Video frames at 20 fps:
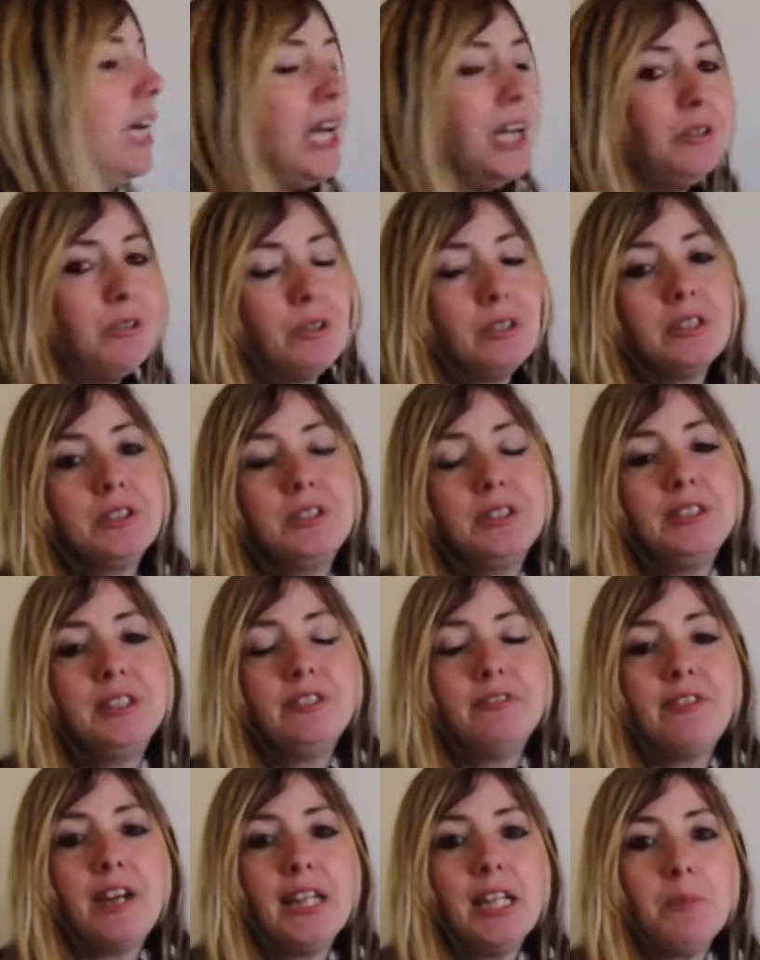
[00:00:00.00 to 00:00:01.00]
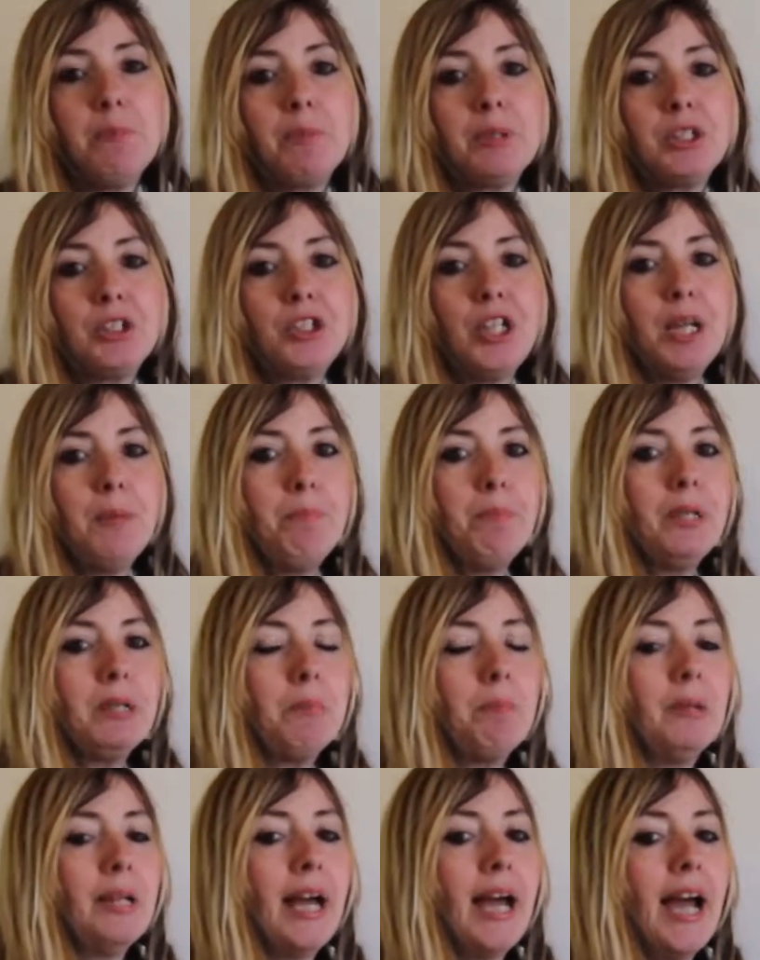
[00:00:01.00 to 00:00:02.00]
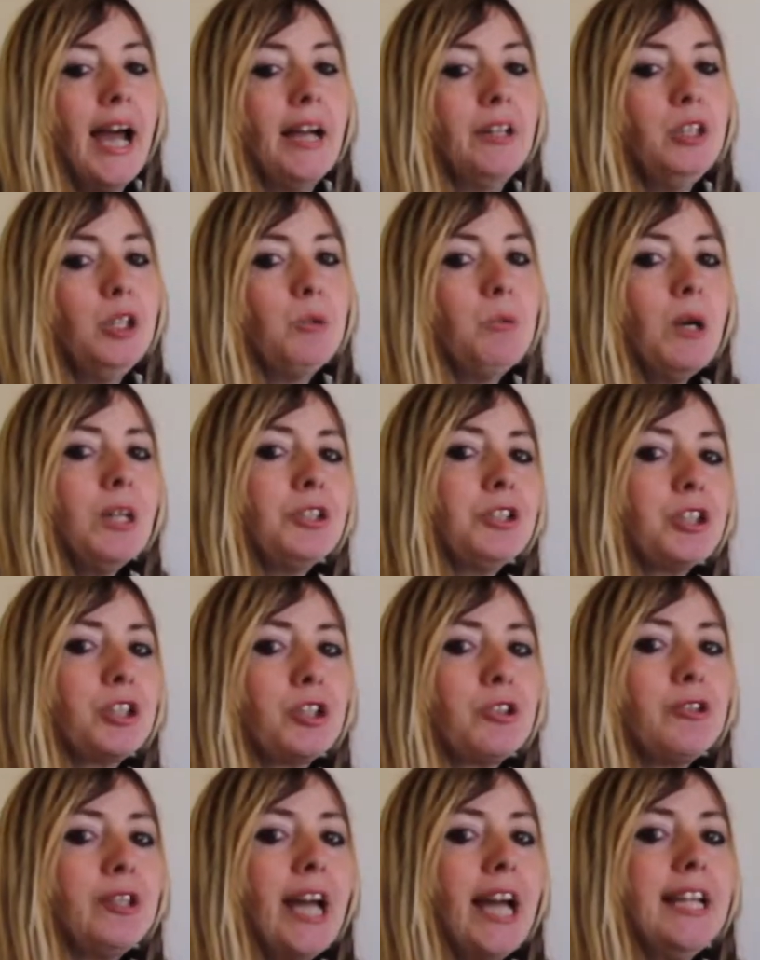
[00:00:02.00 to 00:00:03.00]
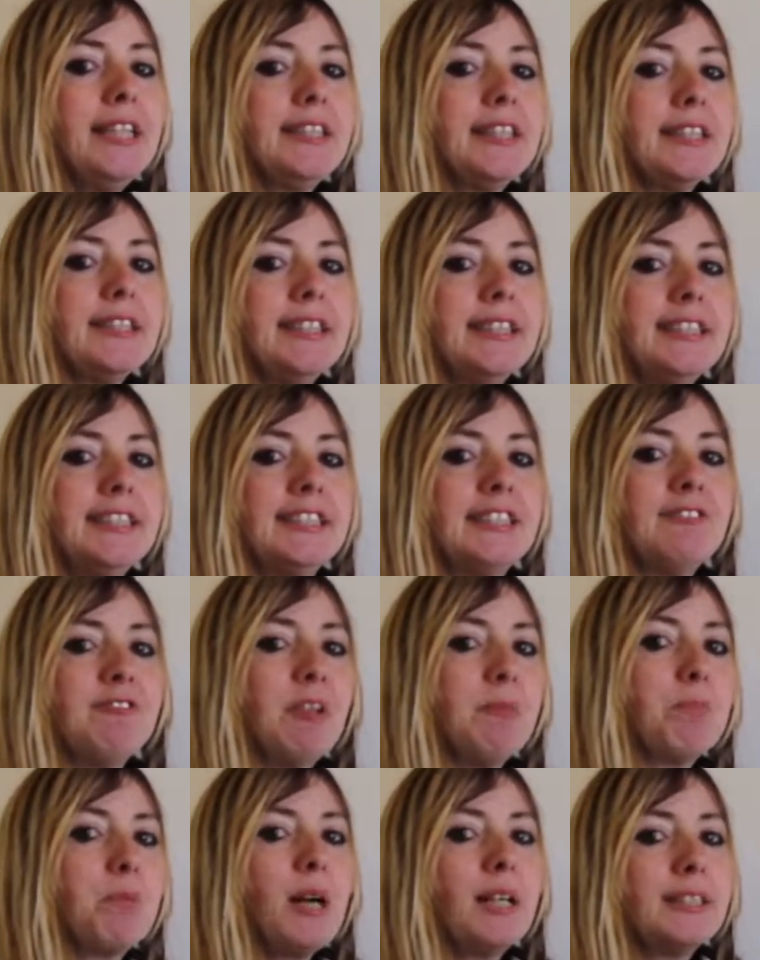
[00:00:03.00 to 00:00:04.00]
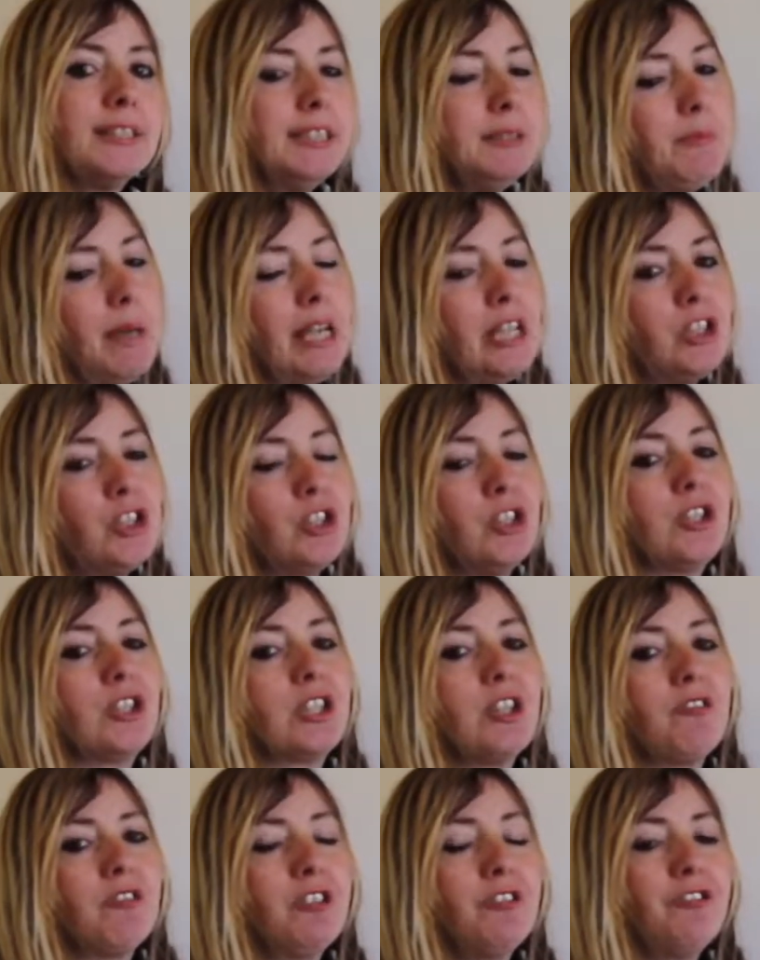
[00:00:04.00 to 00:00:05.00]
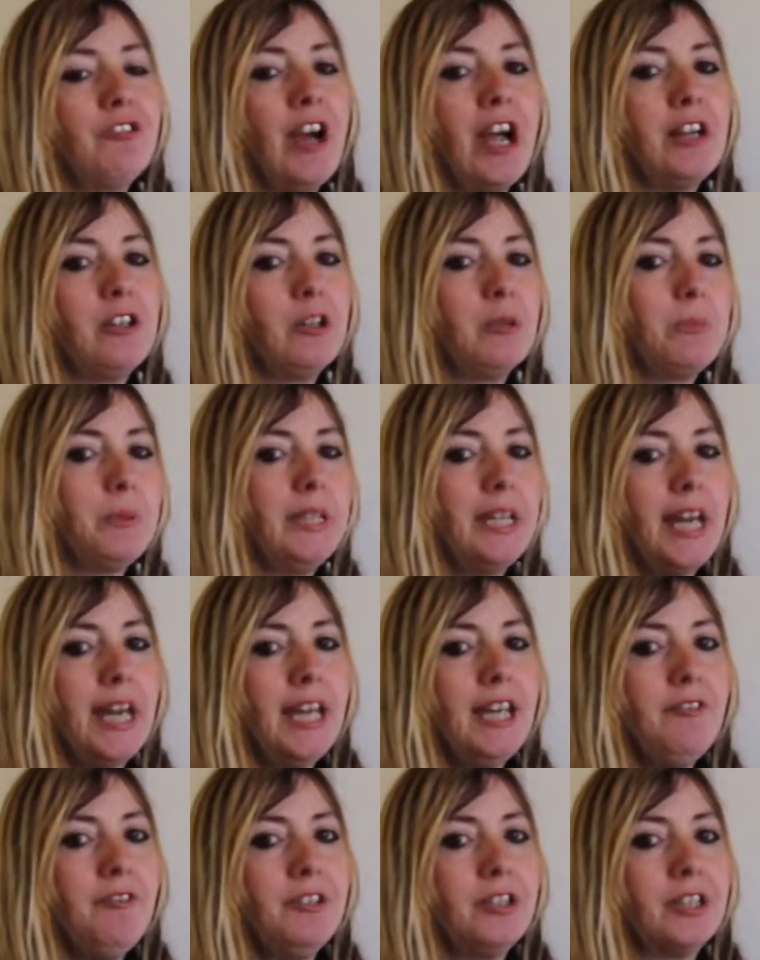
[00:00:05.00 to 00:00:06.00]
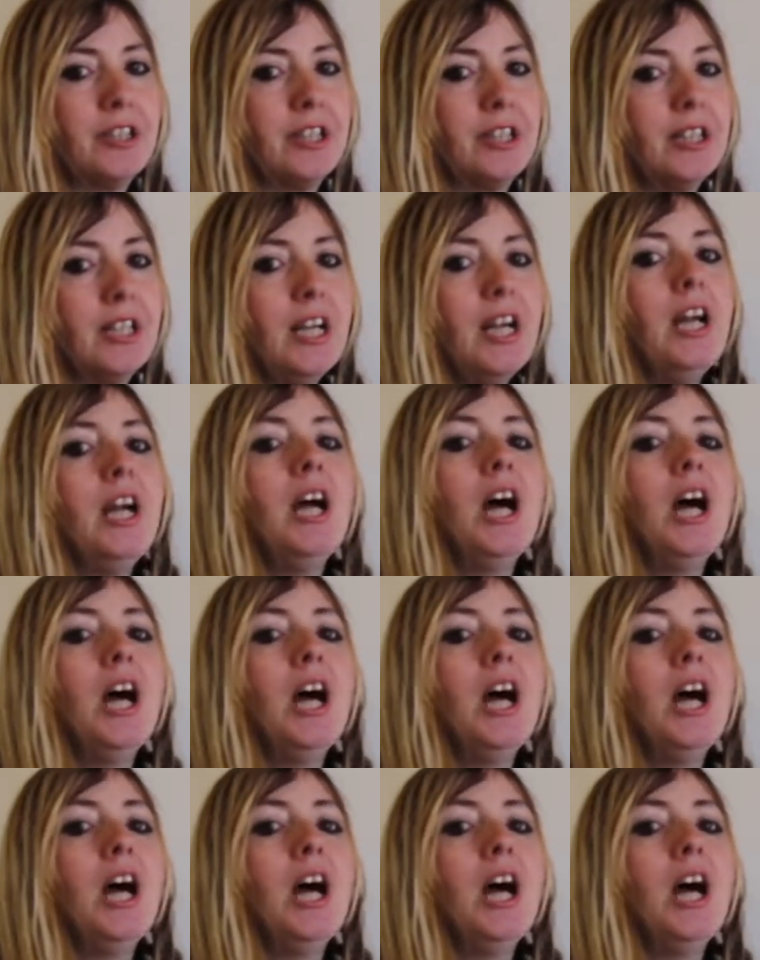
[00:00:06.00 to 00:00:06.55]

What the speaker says: In order to develop a shaping plan, you want to create a list of approximations of the final behavior.